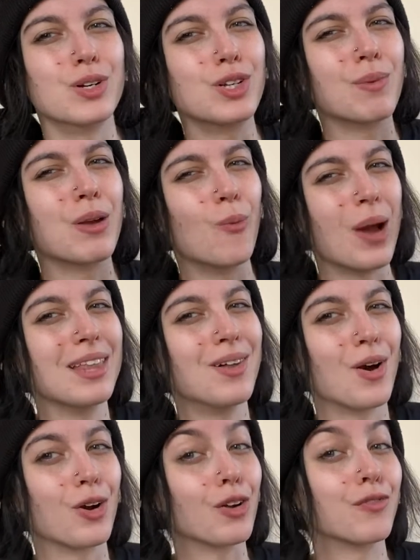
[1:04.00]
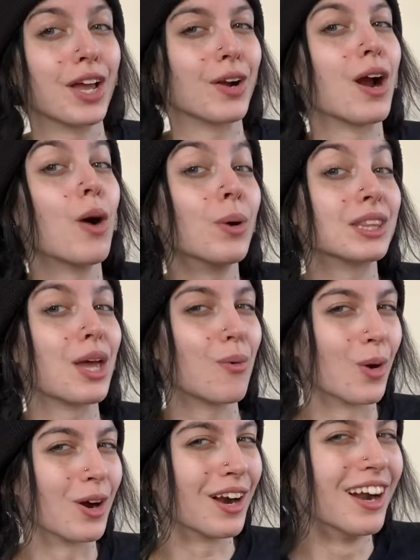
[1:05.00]
took me way longer to figure out what they
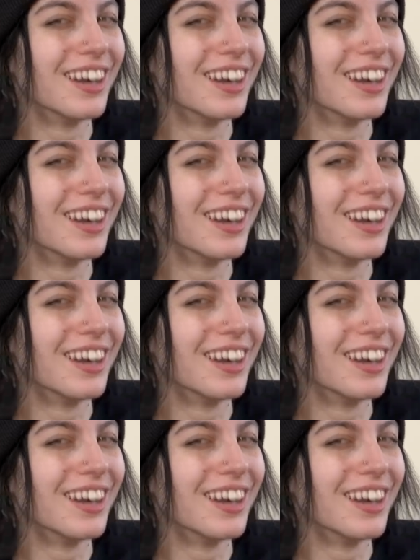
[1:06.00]
were.